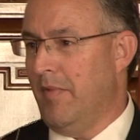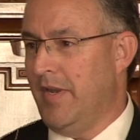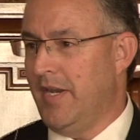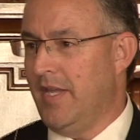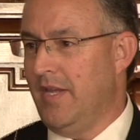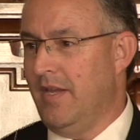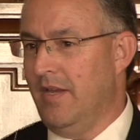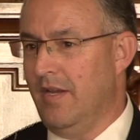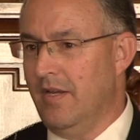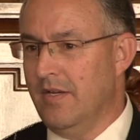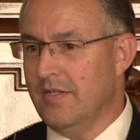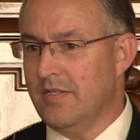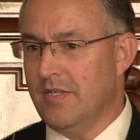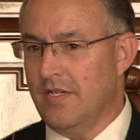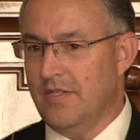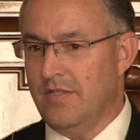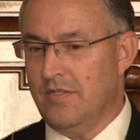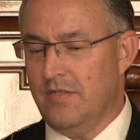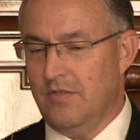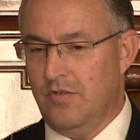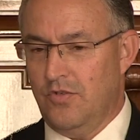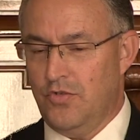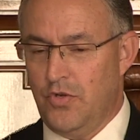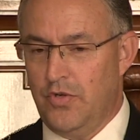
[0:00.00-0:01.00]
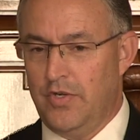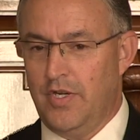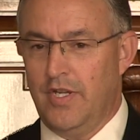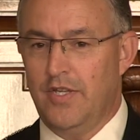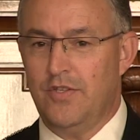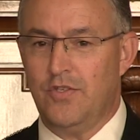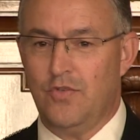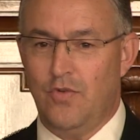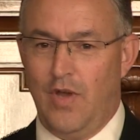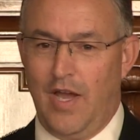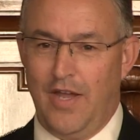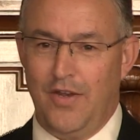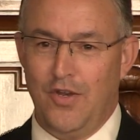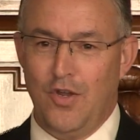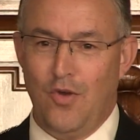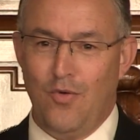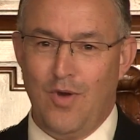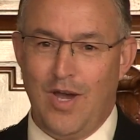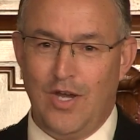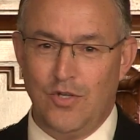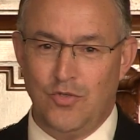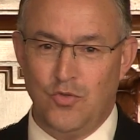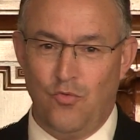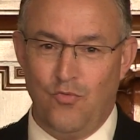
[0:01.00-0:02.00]
many years as a journalist, so I know
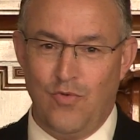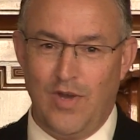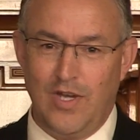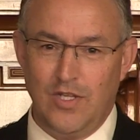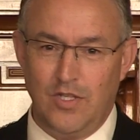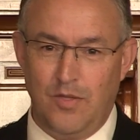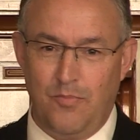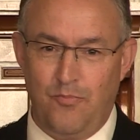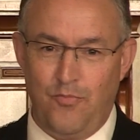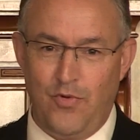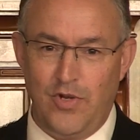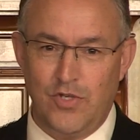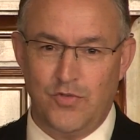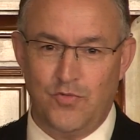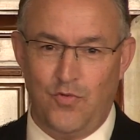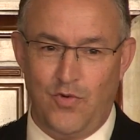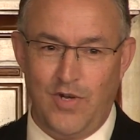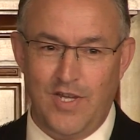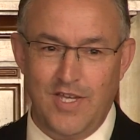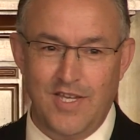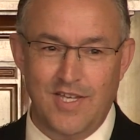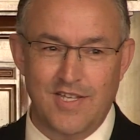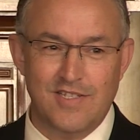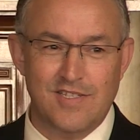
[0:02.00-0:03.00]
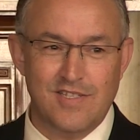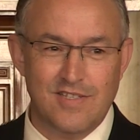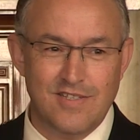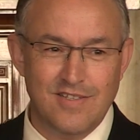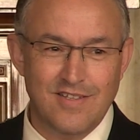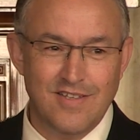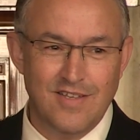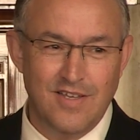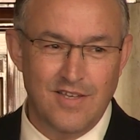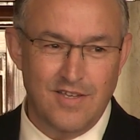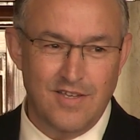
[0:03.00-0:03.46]
how to write a press release.